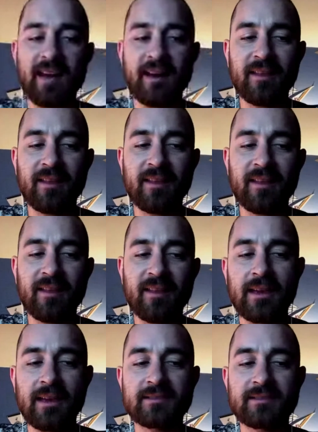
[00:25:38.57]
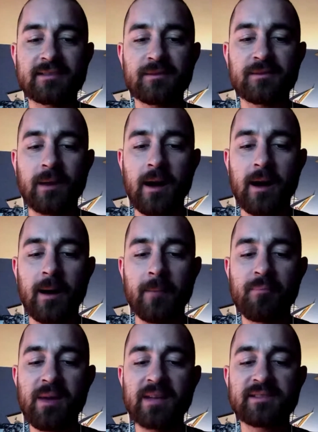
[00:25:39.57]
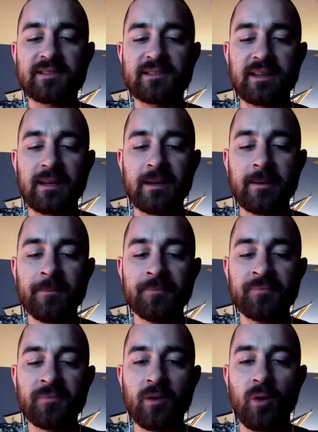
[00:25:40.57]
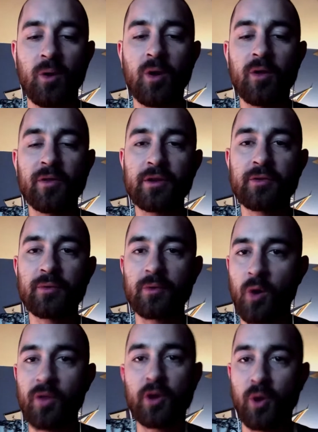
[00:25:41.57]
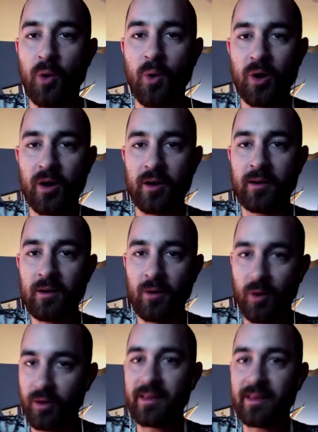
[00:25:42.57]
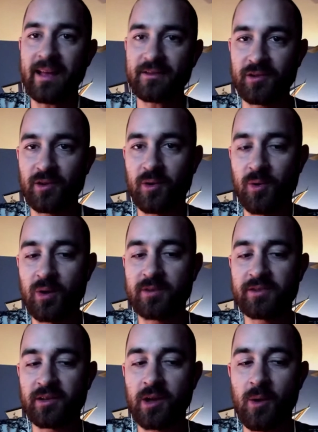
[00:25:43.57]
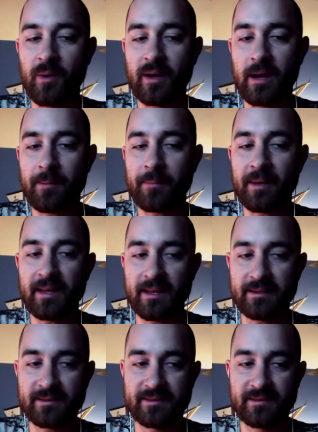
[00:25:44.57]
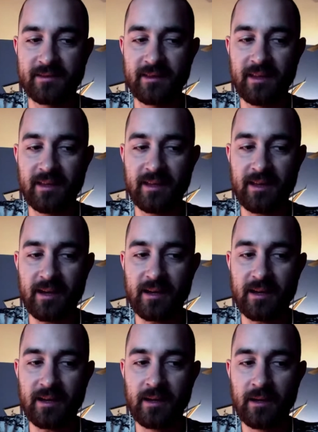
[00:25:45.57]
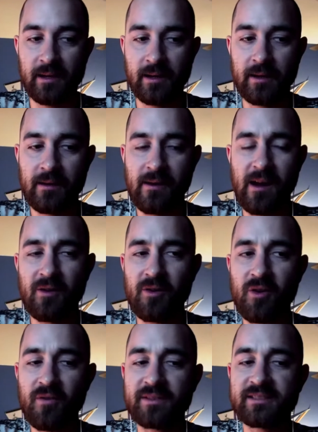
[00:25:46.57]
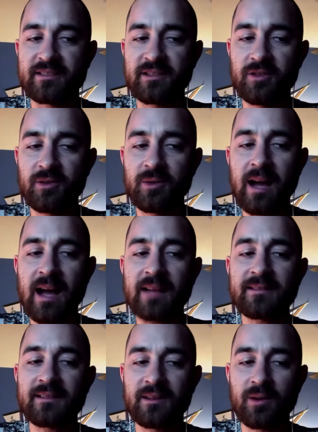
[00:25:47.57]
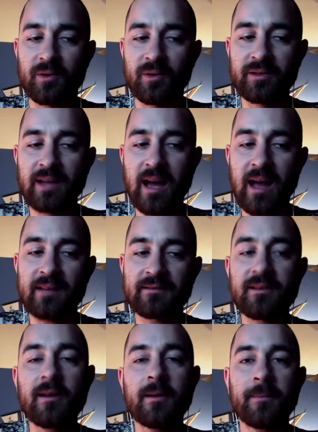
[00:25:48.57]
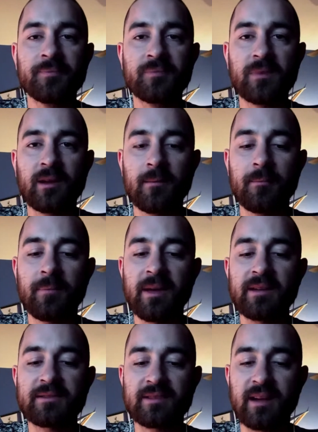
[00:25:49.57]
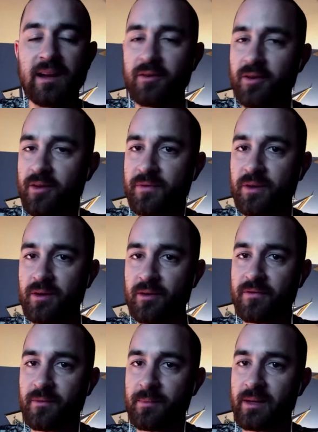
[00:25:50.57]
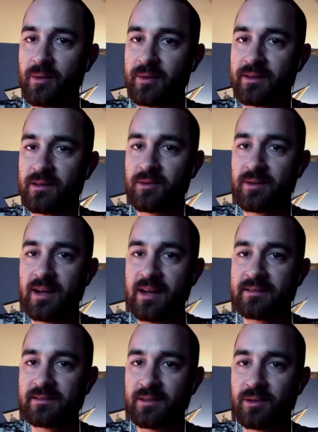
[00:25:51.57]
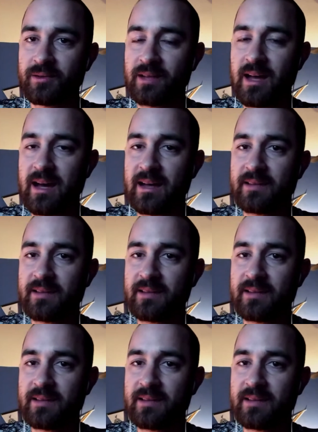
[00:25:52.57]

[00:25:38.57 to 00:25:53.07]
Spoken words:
I think. It's basically all the Lantern cores are going up against the I don't know if it's the New Gods and the Old Gods. I don't know if you're familiar with the New Gods and the Old Gods.